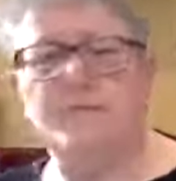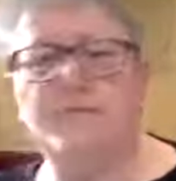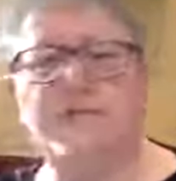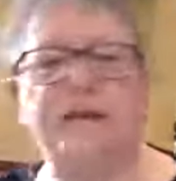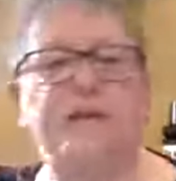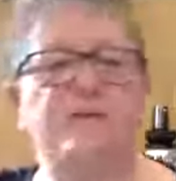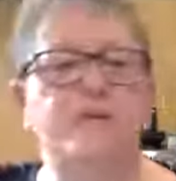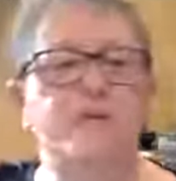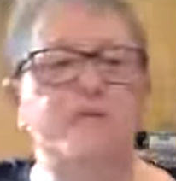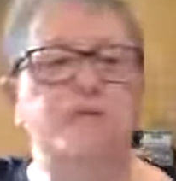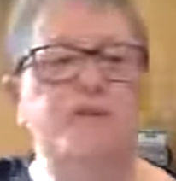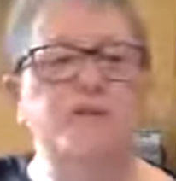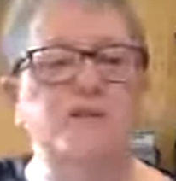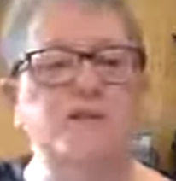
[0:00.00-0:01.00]
Thank you for the
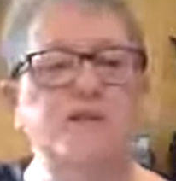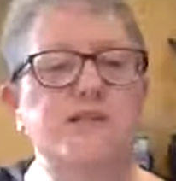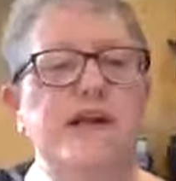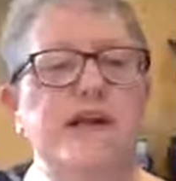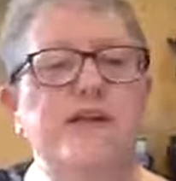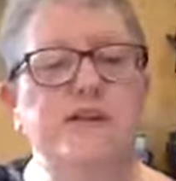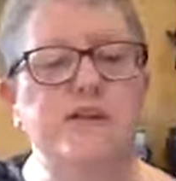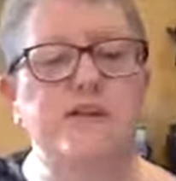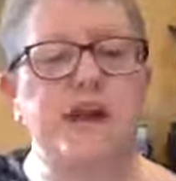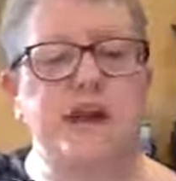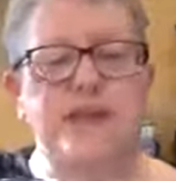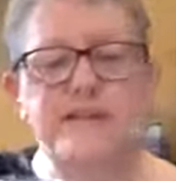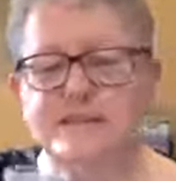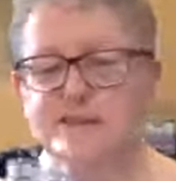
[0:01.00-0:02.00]
messages saying that you
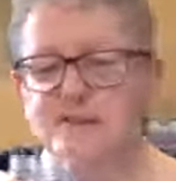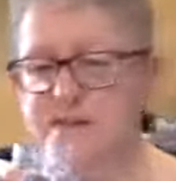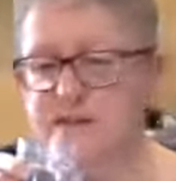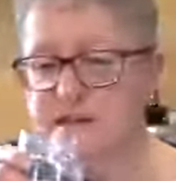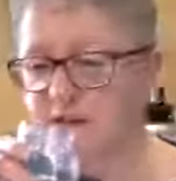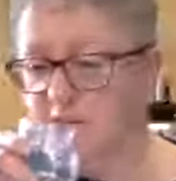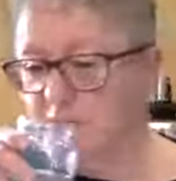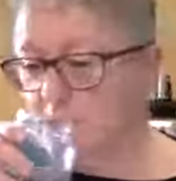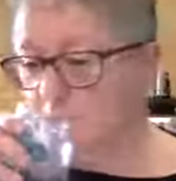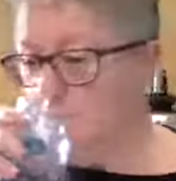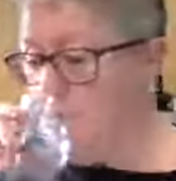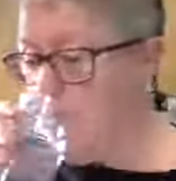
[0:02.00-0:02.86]
can still see it, though.